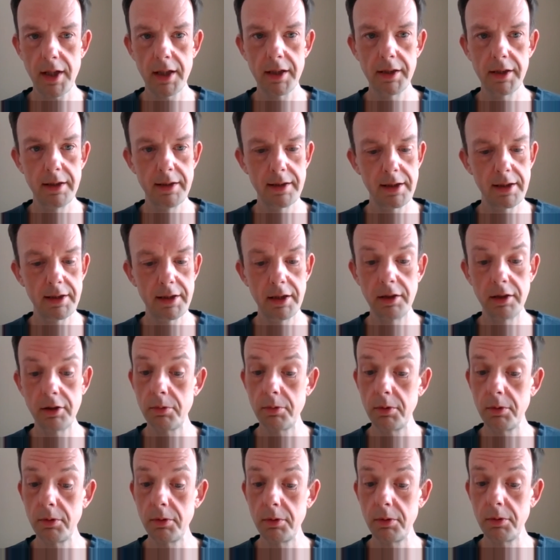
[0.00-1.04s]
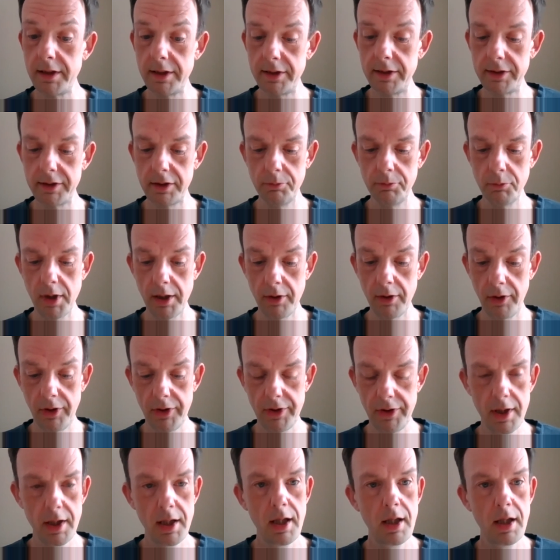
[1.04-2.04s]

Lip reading: and indeed inequalities in wealth